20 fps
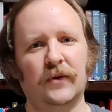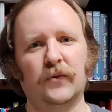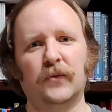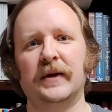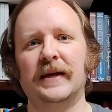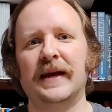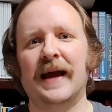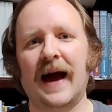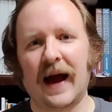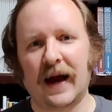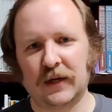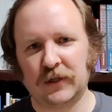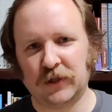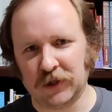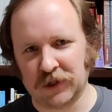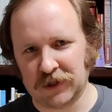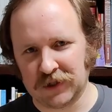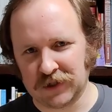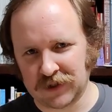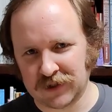
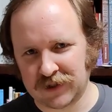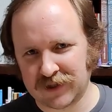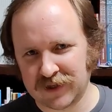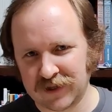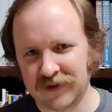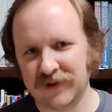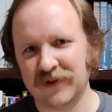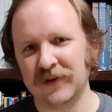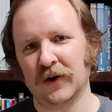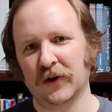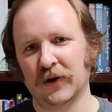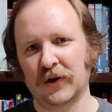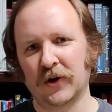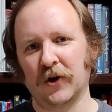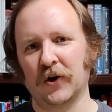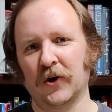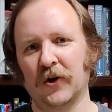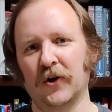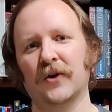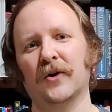reactions
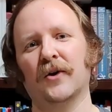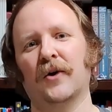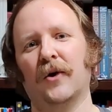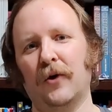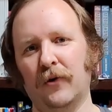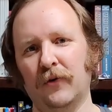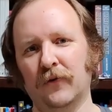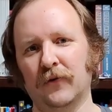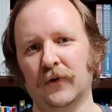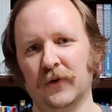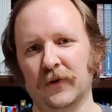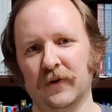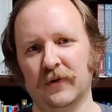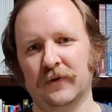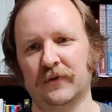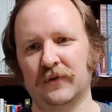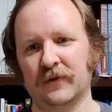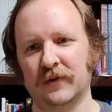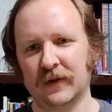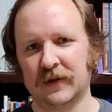occur
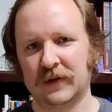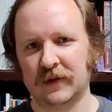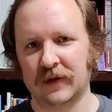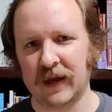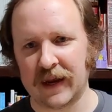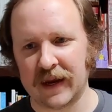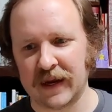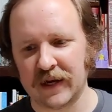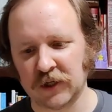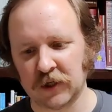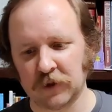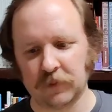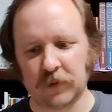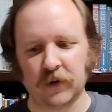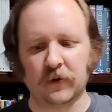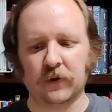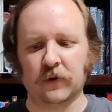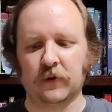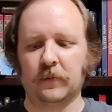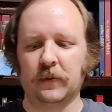over the aging
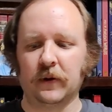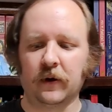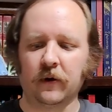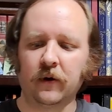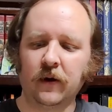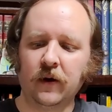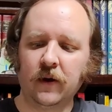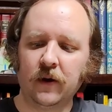period of the beer.